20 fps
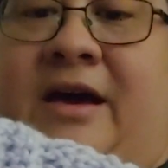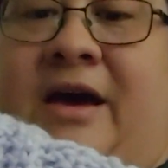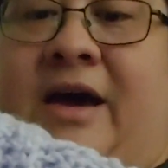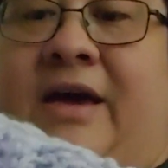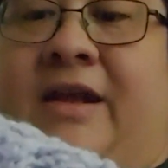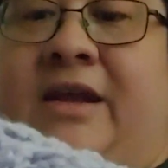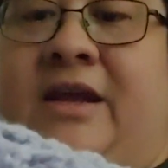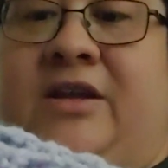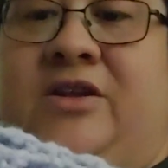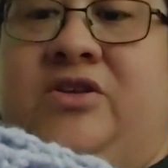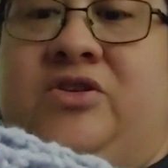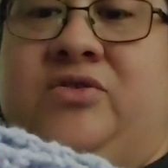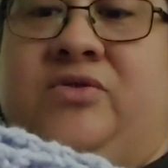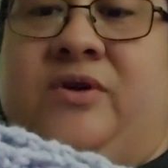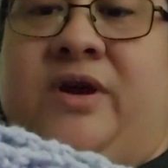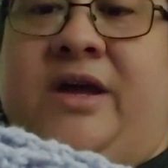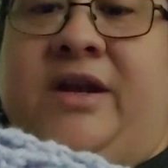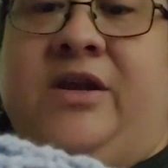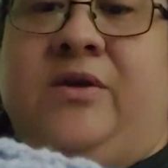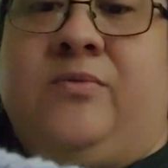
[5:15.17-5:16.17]
I didn't do
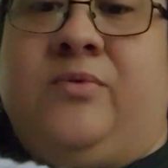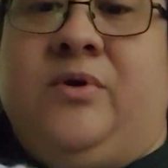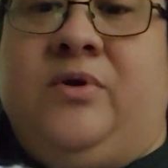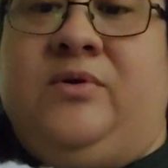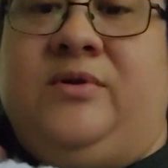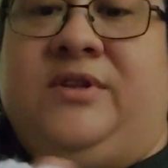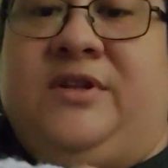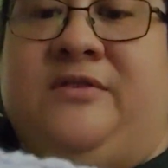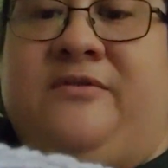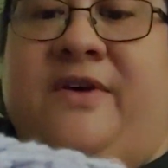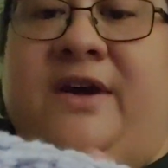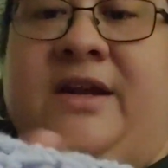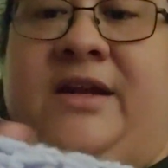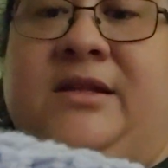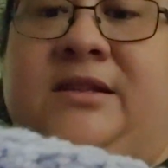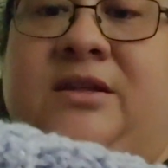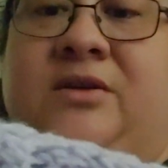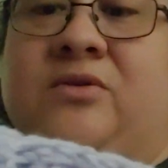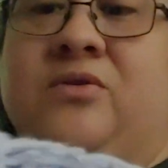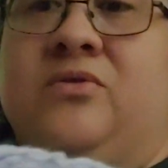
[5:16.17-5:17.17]
any rows of any
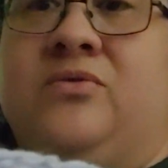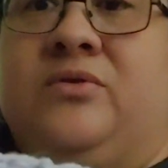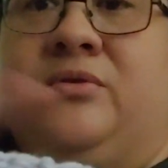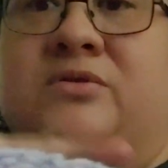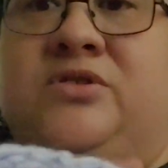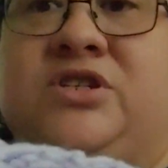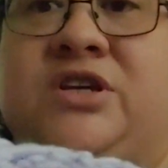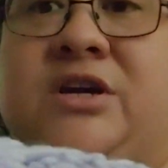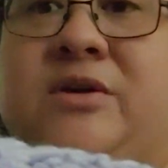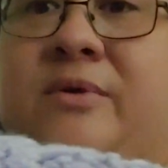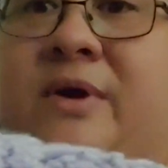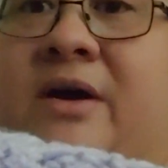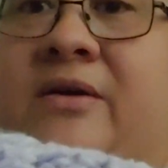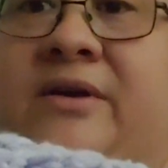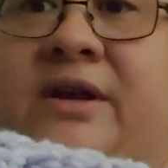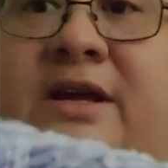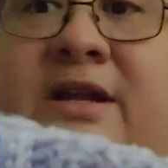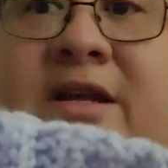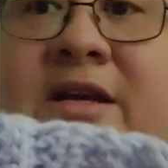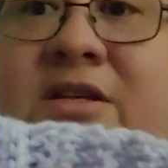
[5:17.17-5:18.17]
single crochet
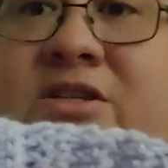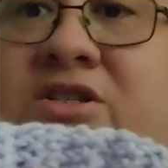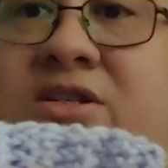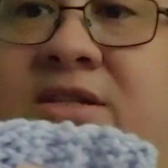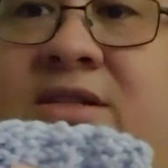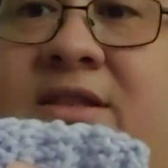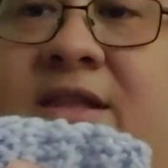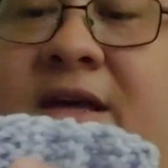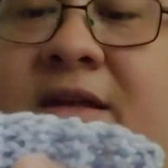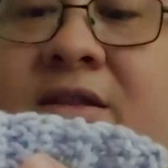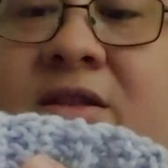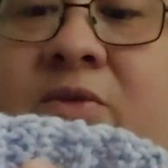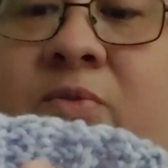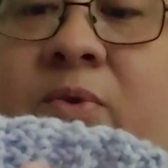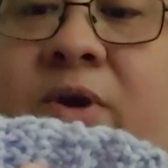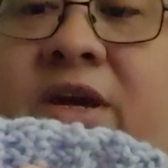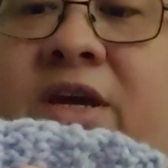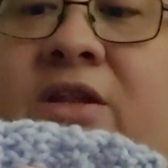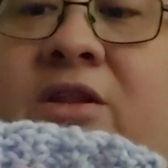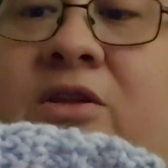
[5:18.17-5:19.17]
around it. That's the
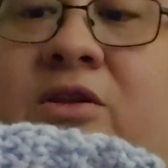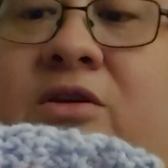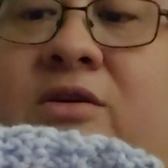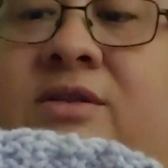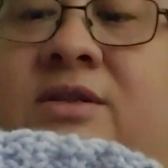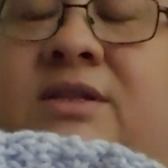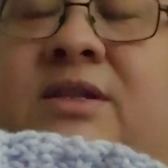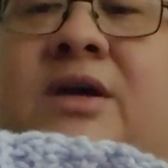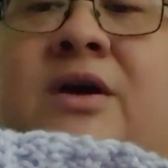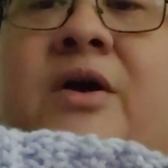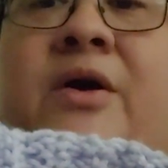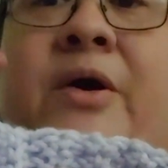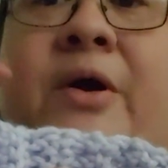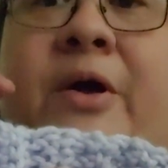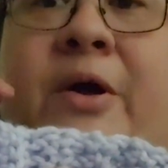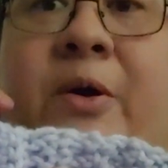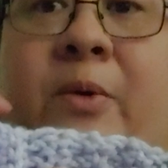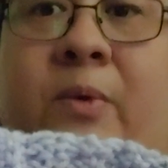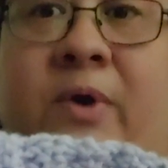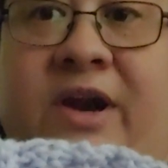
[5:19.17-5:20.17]
way it looks
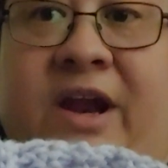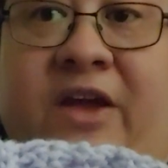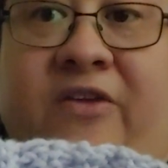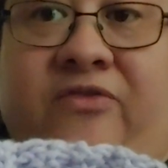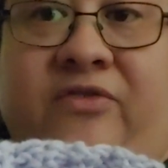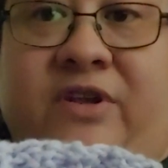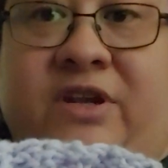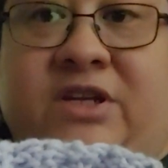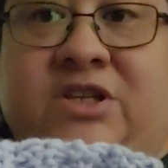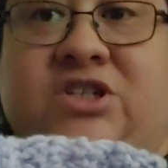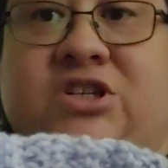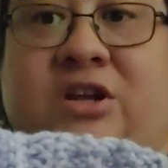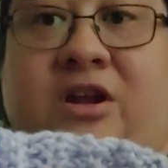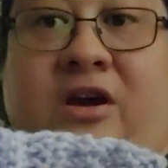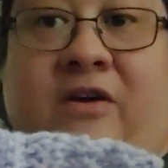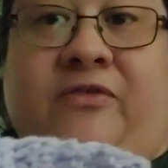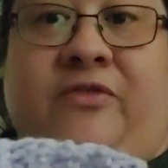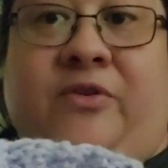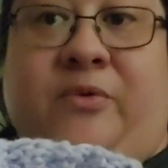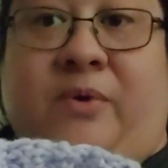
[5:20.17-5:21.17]
when I finish it
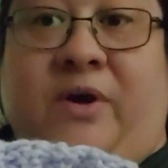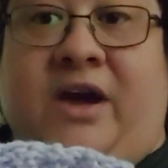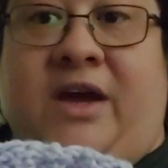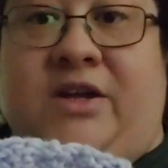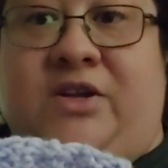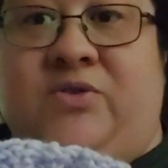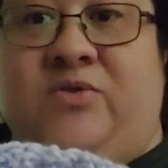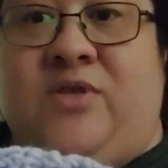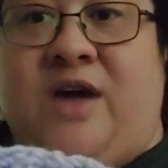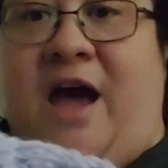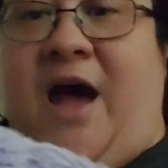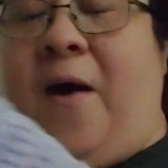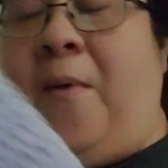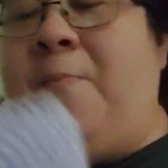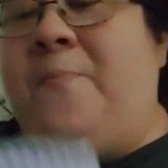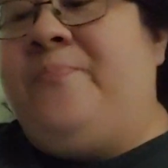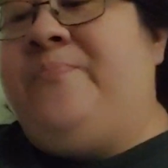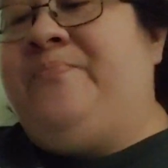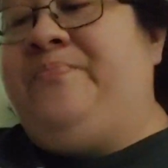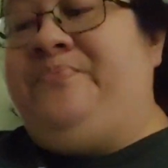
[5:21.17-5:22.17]
off the way I do that.
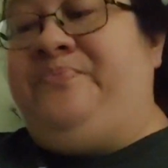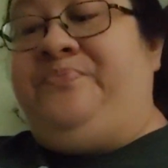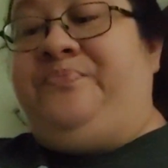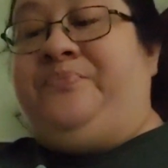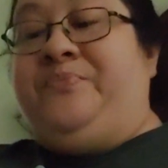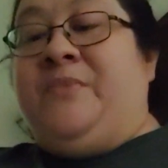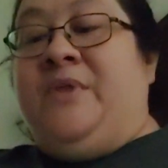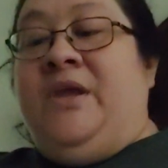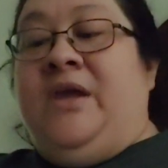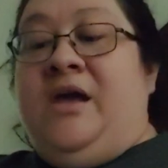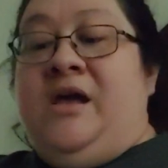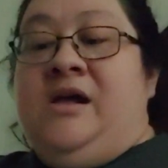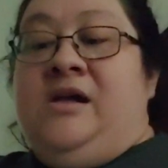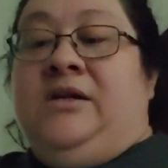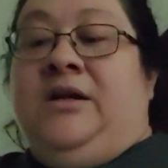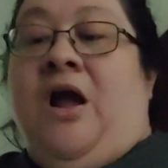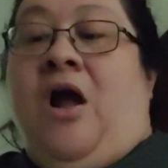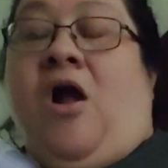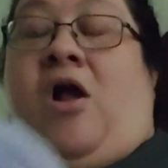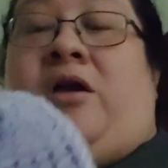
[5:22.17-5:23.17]

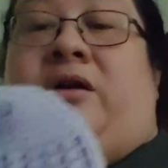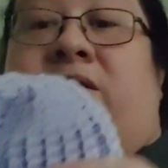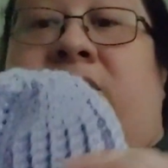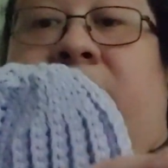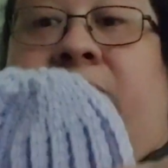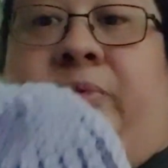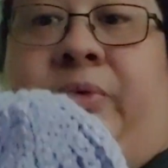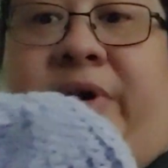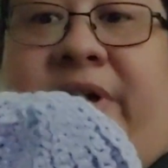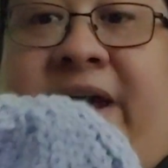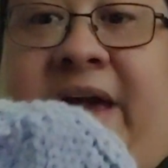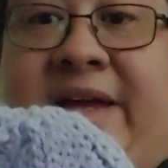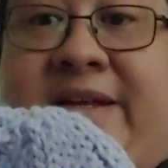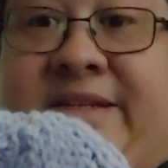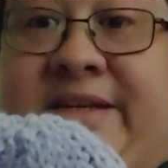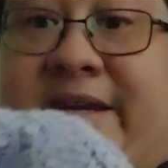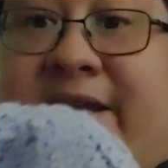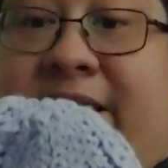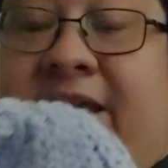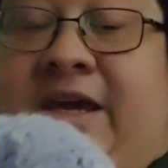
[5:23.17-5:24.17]
So what I
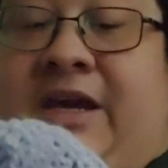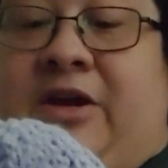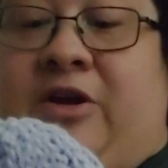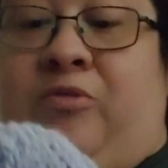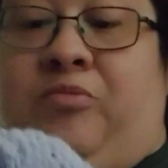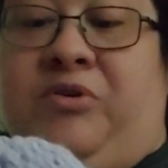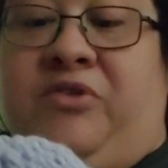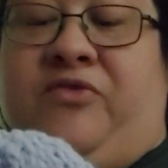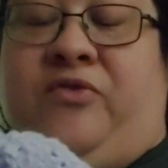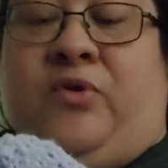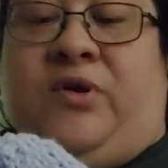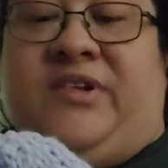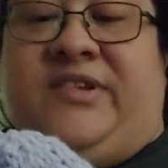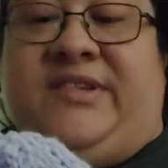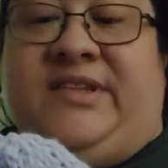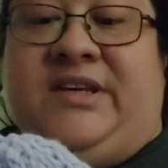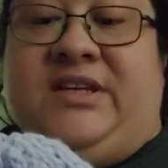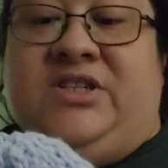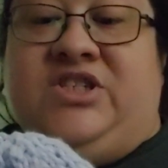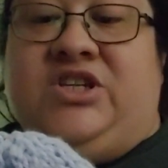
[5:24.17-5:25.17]
did here before
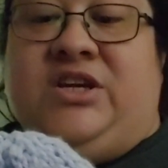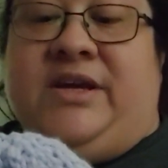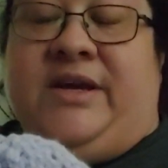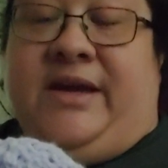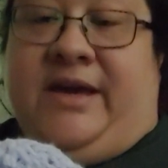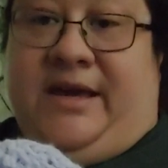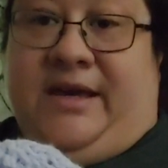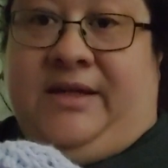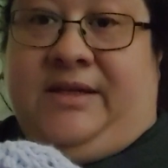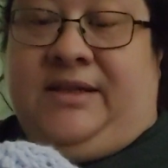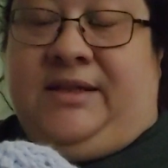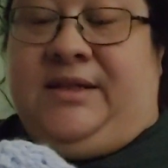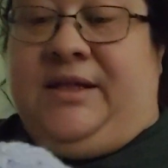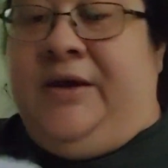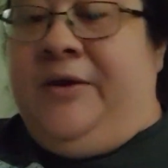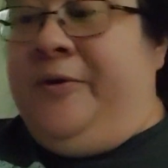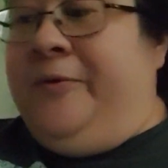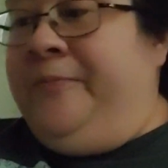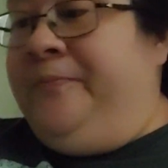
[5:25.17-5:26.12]
cinching is,